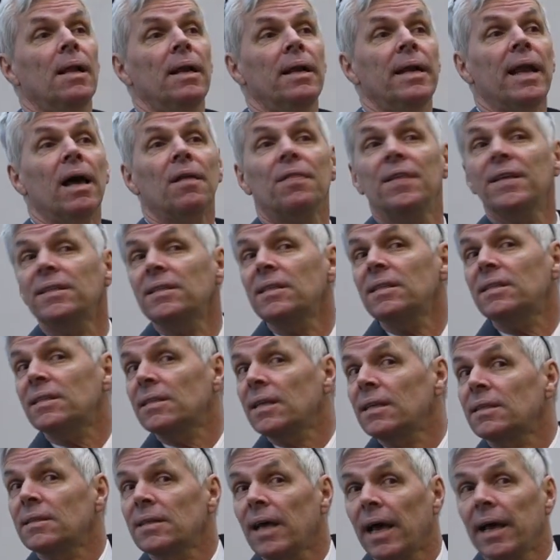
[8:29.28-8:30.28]
Now, this is
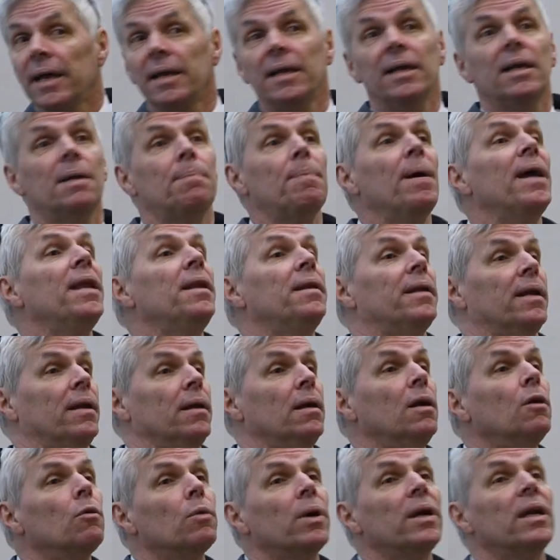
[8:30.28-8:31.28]
society dependent,
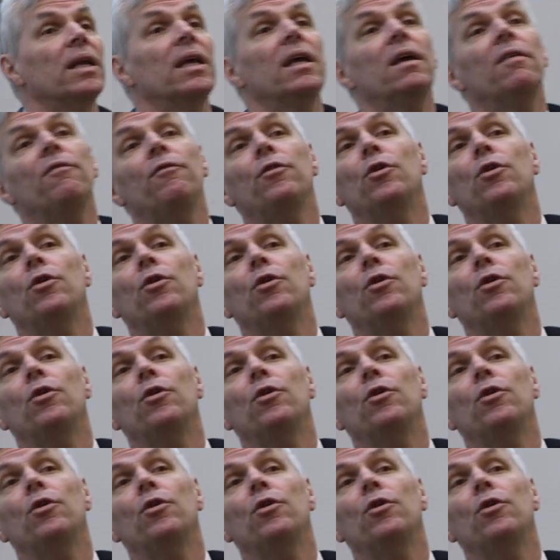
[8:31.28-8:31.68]
right? If